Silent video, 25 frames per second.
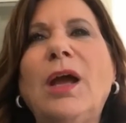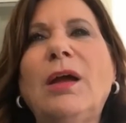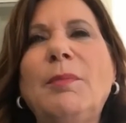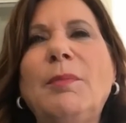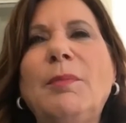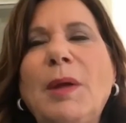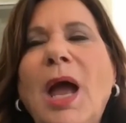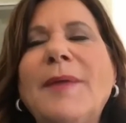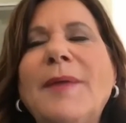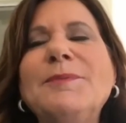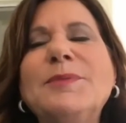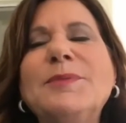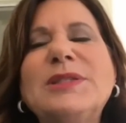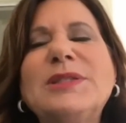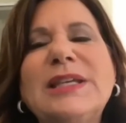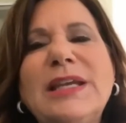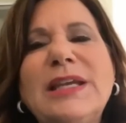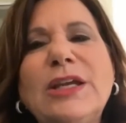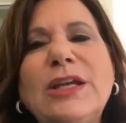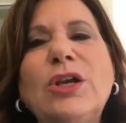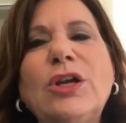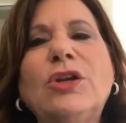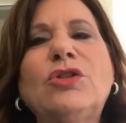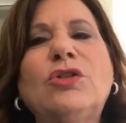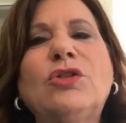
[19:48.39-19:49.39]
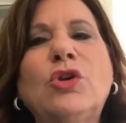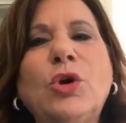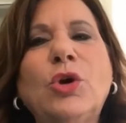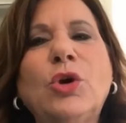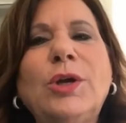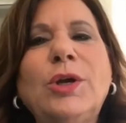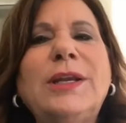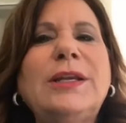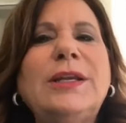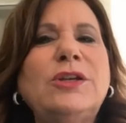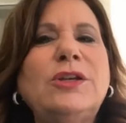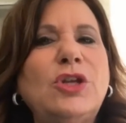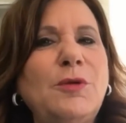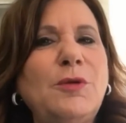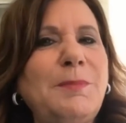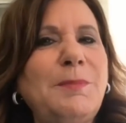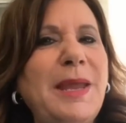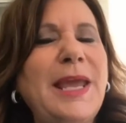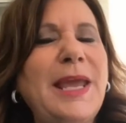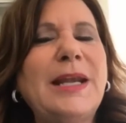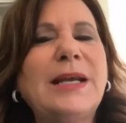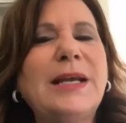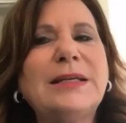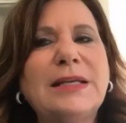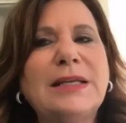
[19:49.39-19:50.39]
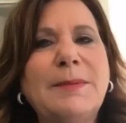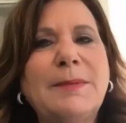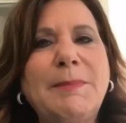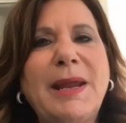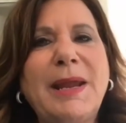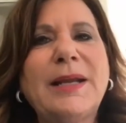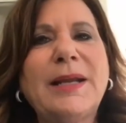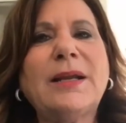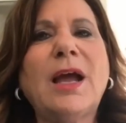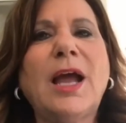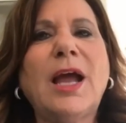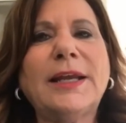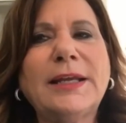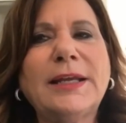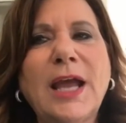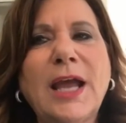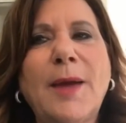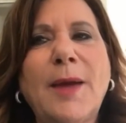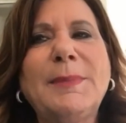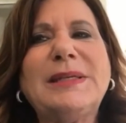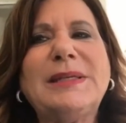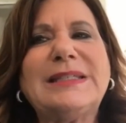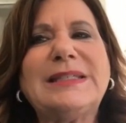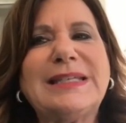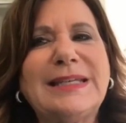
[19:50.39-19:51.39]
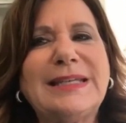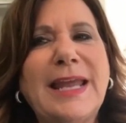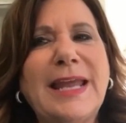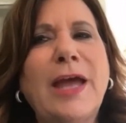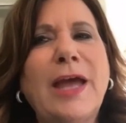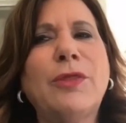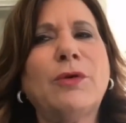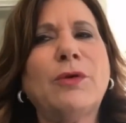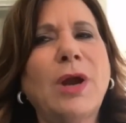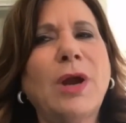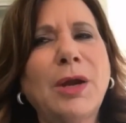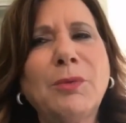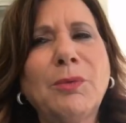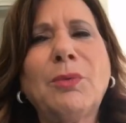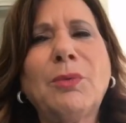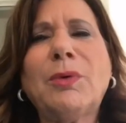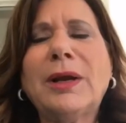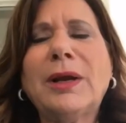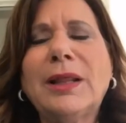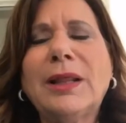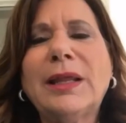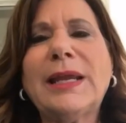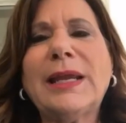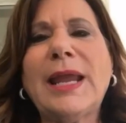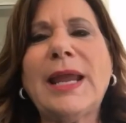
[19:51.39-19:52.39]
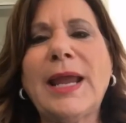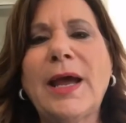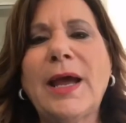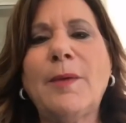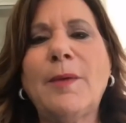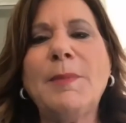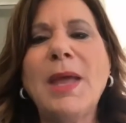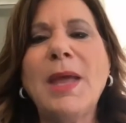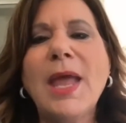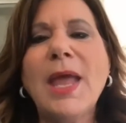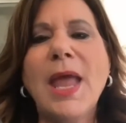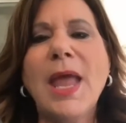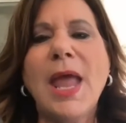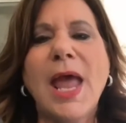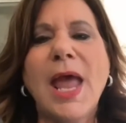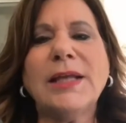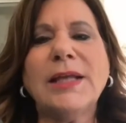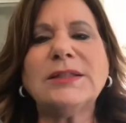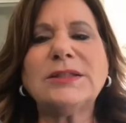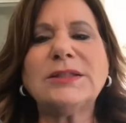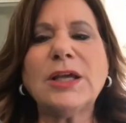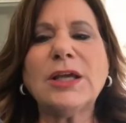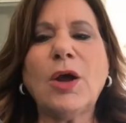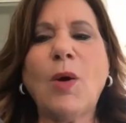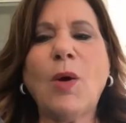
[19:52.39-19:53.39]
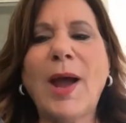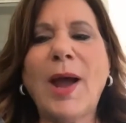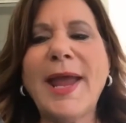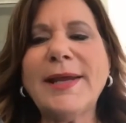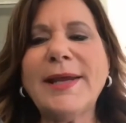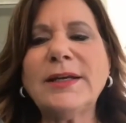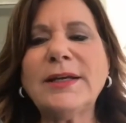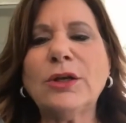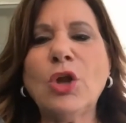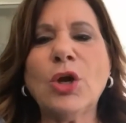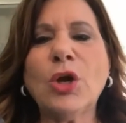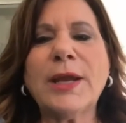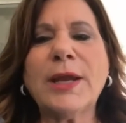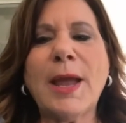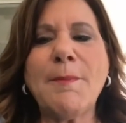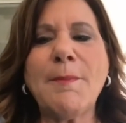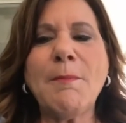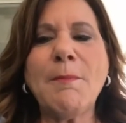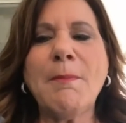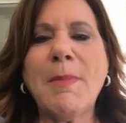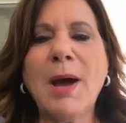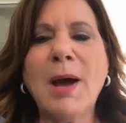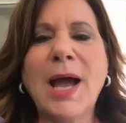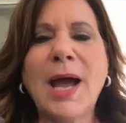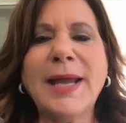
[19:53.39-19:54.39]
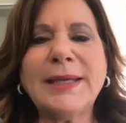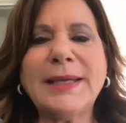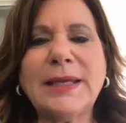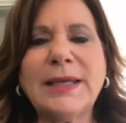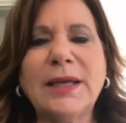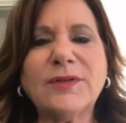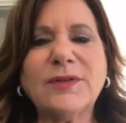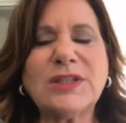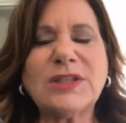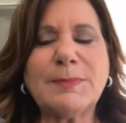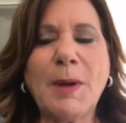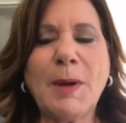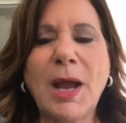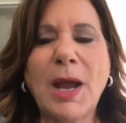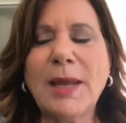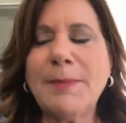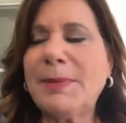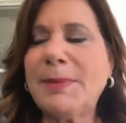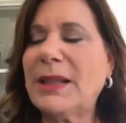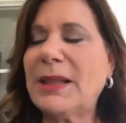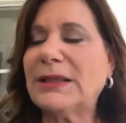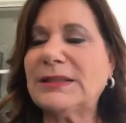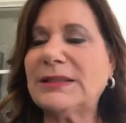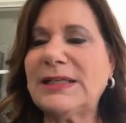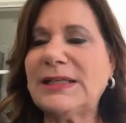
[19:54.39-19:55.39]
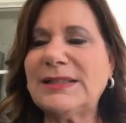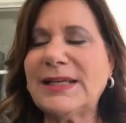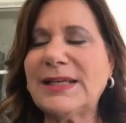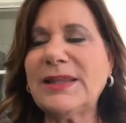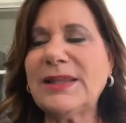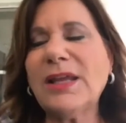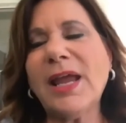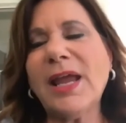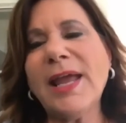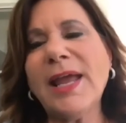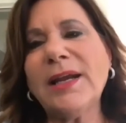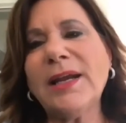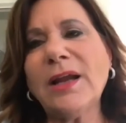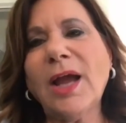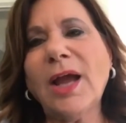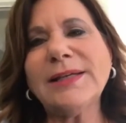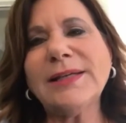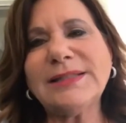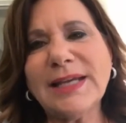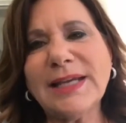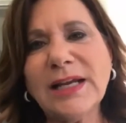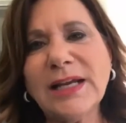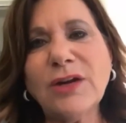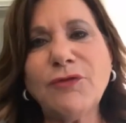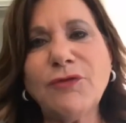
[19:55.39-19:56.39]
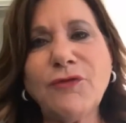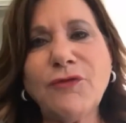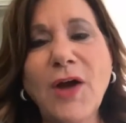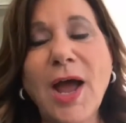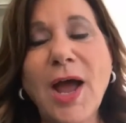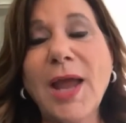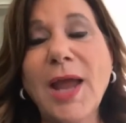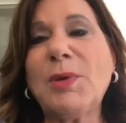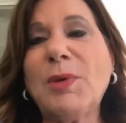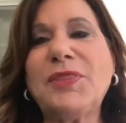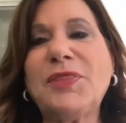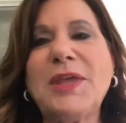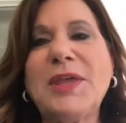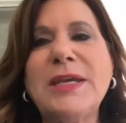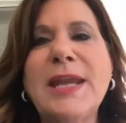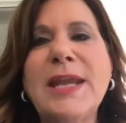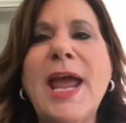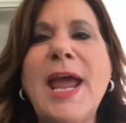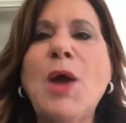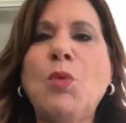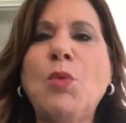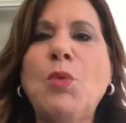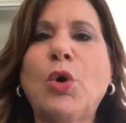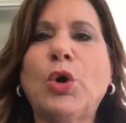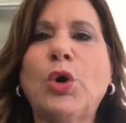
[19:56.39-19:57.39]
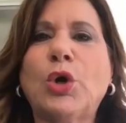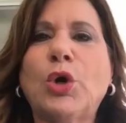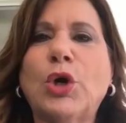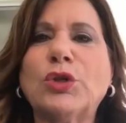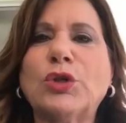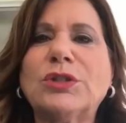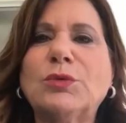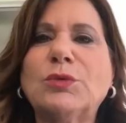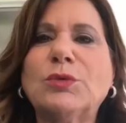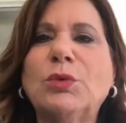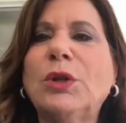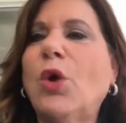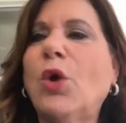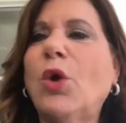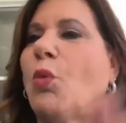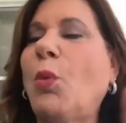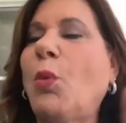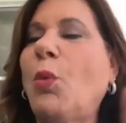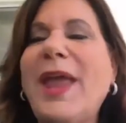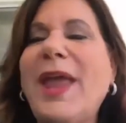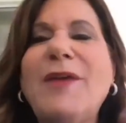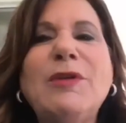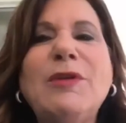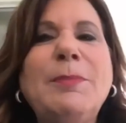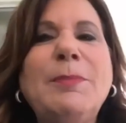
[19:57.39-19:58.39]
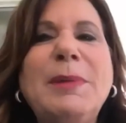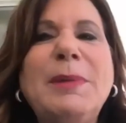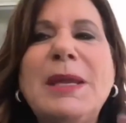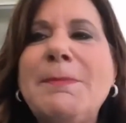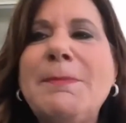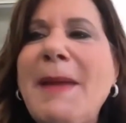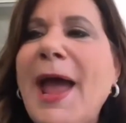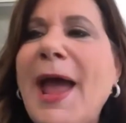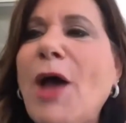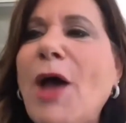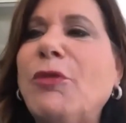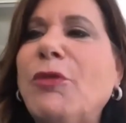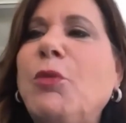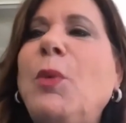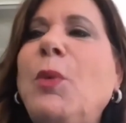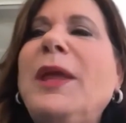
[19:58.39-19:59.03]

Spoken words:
I'm seeing good in humanity and mankind coming together. I really am. And so I had to look at my gifts, my abilities, and identify with the networkers. Look, we have a big mouth.